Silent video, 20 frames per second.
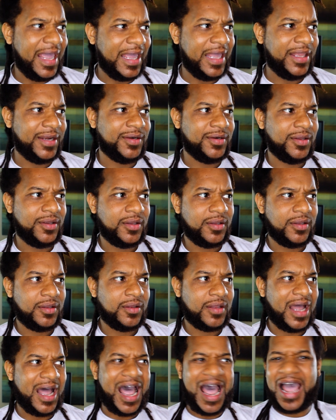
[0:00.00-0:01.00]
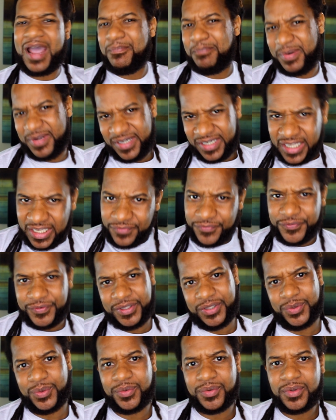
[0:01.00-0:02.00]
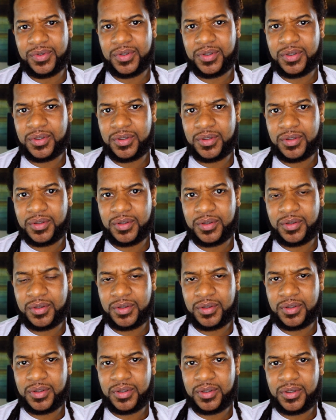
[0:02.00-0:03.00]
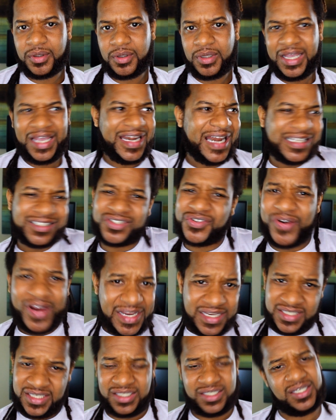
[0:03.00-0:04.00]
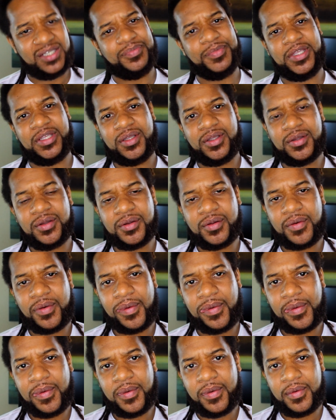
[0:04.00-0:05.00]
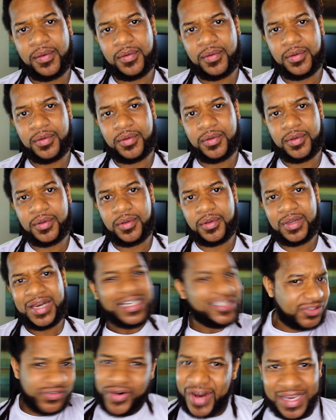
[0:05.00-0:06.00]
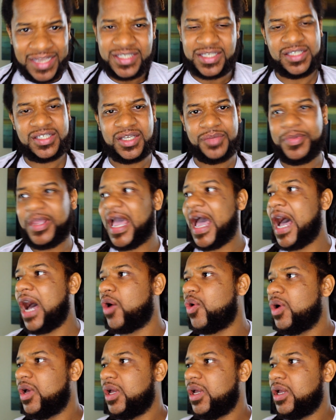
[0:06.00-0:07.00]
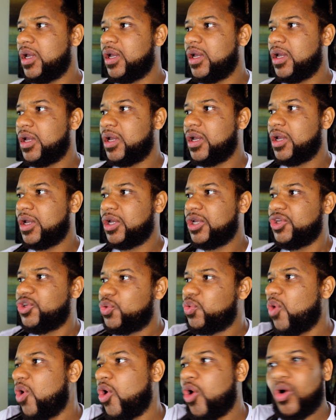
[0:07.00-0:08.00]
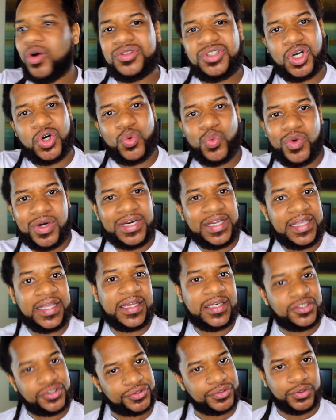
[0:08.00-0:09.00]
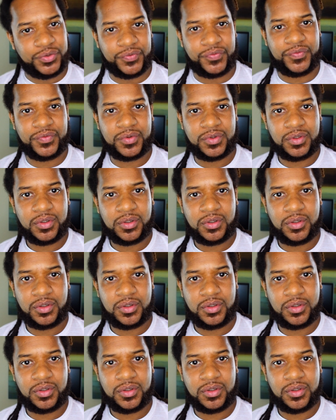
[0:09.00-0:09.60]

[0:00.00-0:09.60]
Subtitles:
And I'm beneath you. And that's crazy to me. That's crazy to me how you all don't want to hear the truth.